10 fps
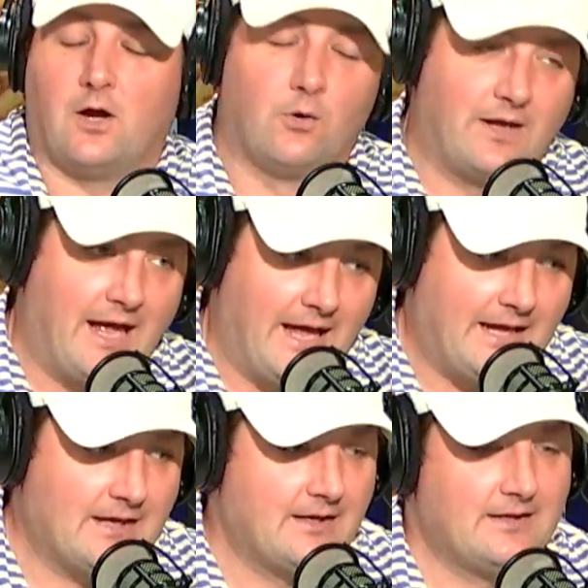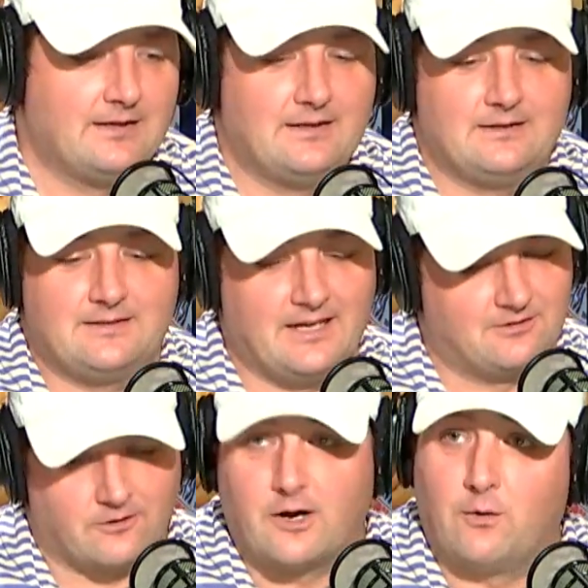okay,
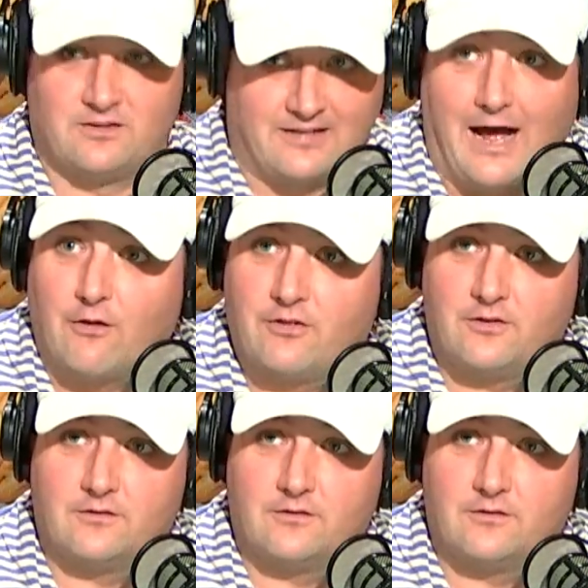things are going south.